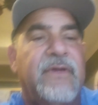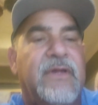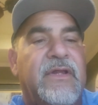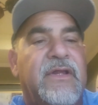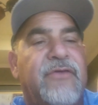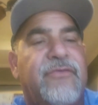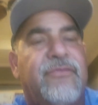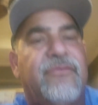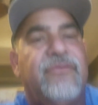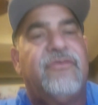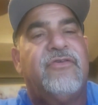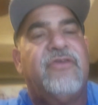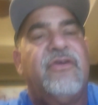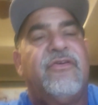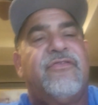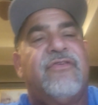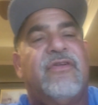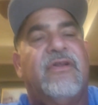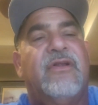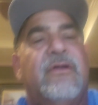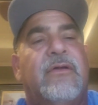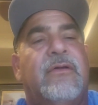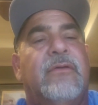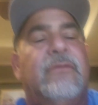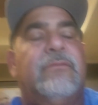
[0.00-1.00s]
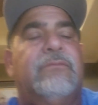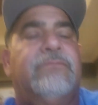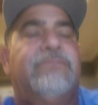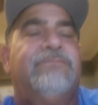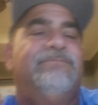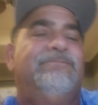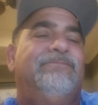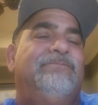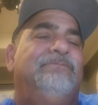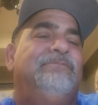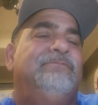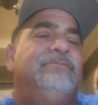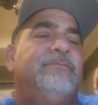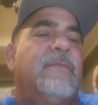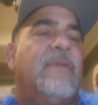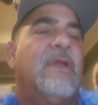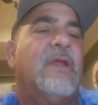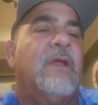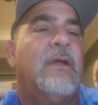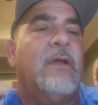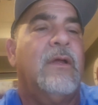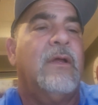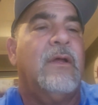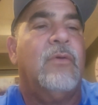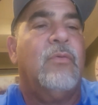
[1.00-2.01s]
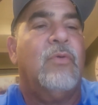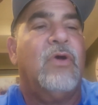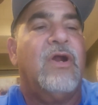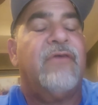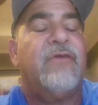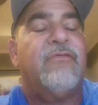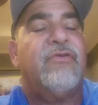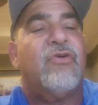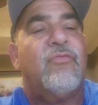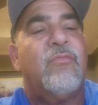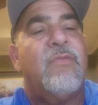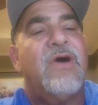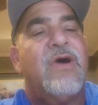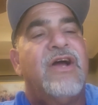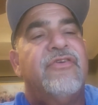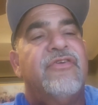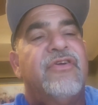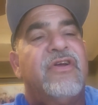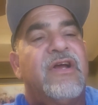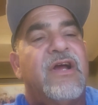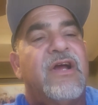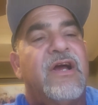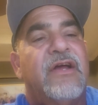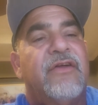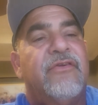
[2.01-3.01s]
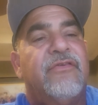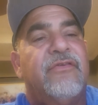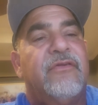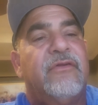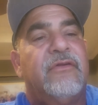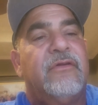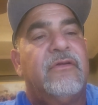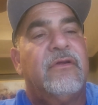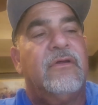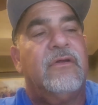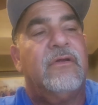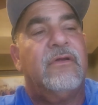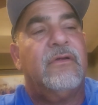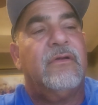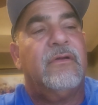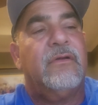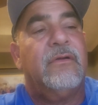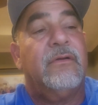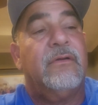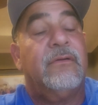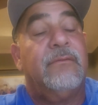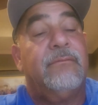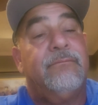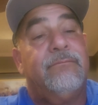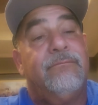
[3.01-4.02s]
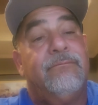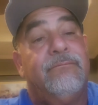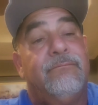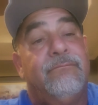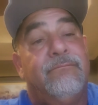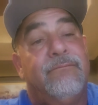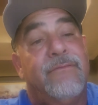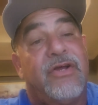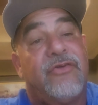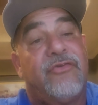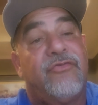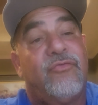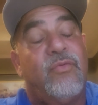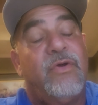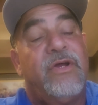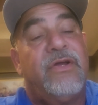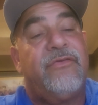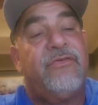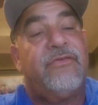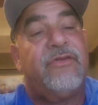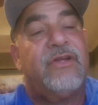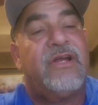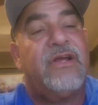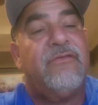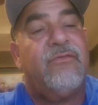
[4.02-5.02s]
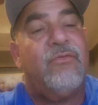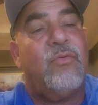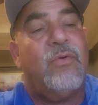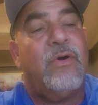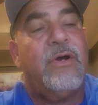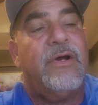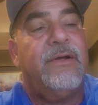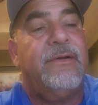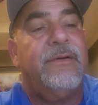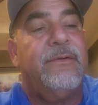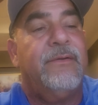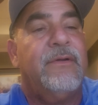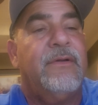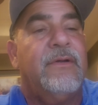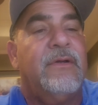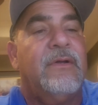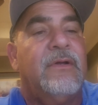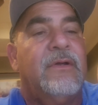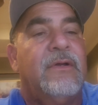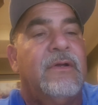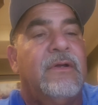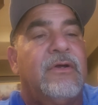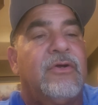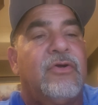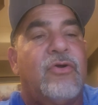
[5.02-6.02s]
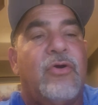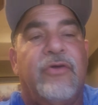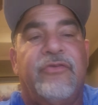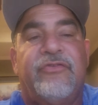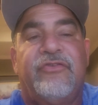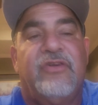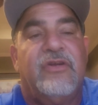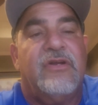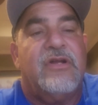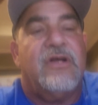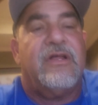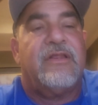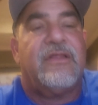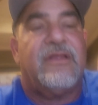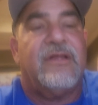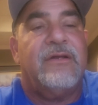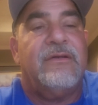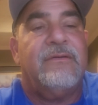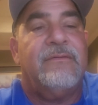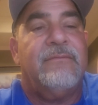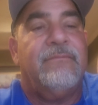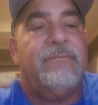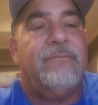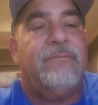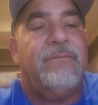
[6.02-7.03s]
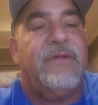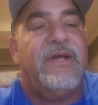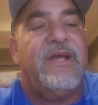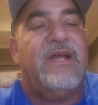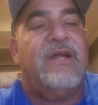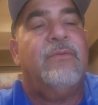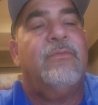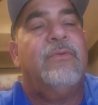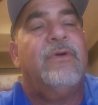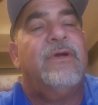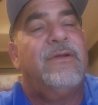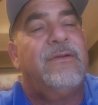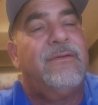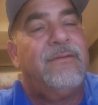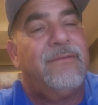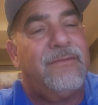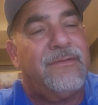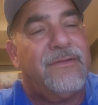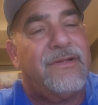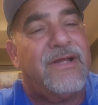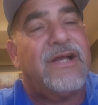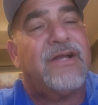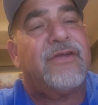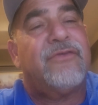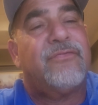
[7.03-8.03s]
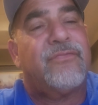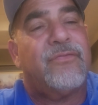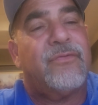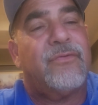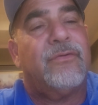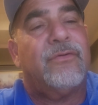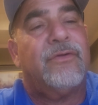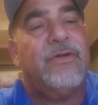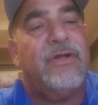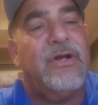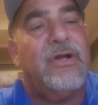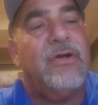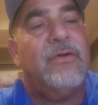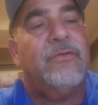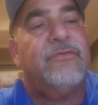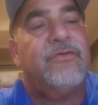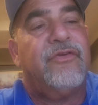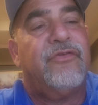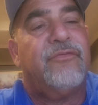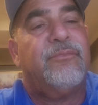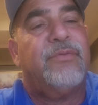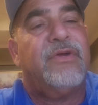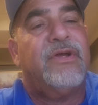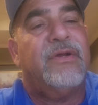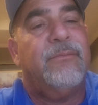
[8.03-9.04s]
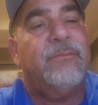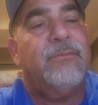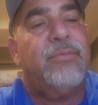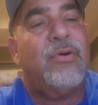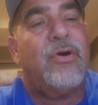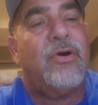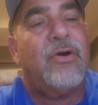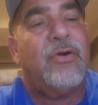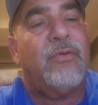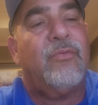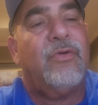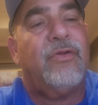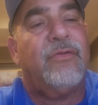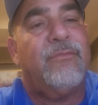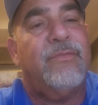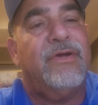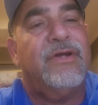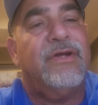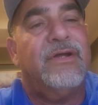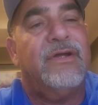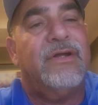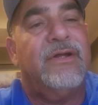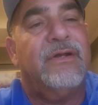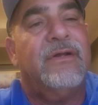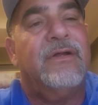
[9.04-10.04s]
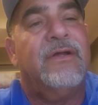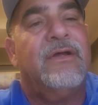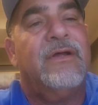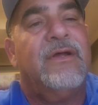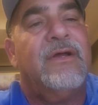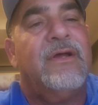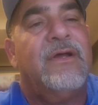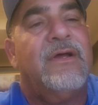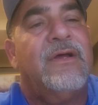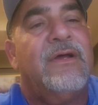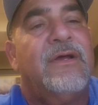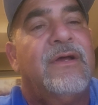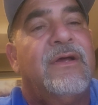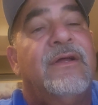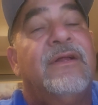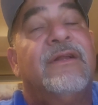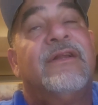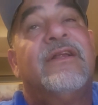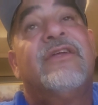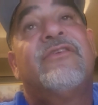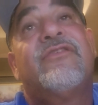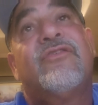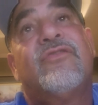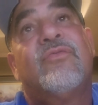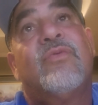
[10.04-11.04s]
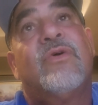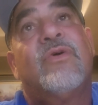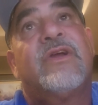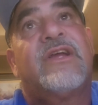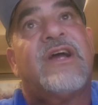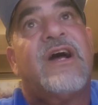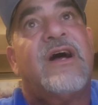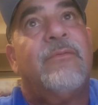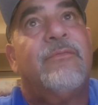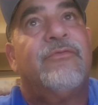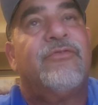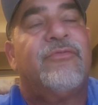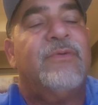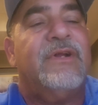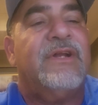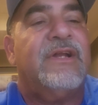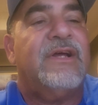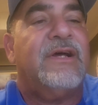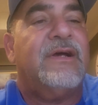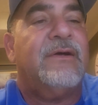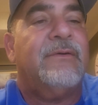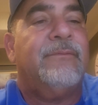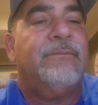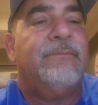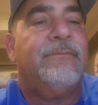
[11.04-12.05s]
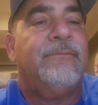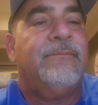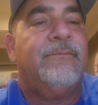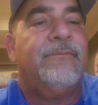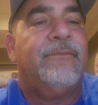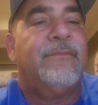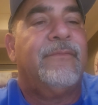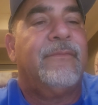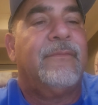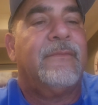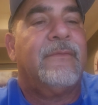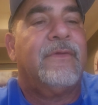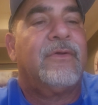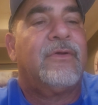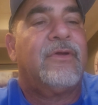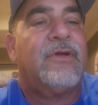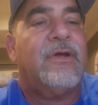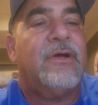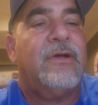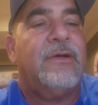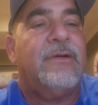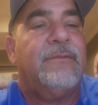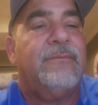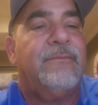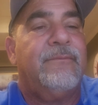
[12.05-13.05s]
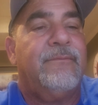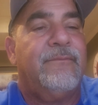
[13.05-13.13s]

This is just a little, whatever, remind you guys to next week's the giveaway. Cost you nothing. Anyway, thanks for, you know, just being part with me. And this is what calms me down. Okay.